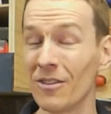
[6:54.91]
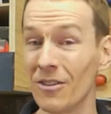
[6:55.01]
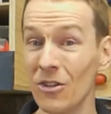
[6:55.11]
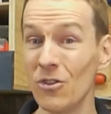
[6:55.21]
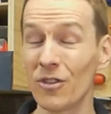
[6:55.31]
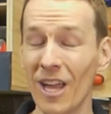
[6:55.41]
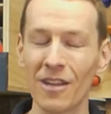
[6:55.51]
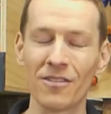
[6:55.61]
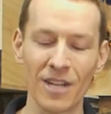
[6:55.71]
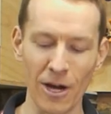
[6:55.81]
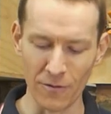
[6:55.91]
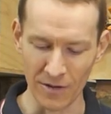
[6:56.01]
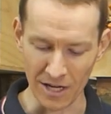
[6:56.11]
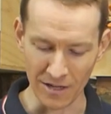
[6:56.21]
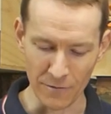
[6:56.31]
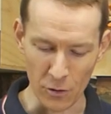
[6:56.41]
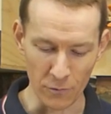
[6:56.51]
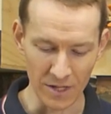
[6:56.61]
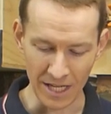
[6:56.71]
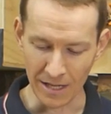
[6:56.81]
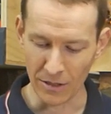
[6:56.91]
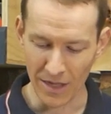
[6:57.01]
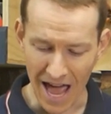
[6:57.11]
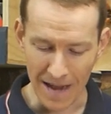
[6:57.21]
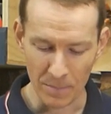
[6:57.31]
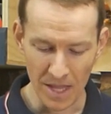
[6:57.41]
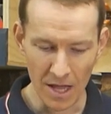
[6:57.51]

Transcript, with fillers: and huge thanks to Darren for getting involved in that.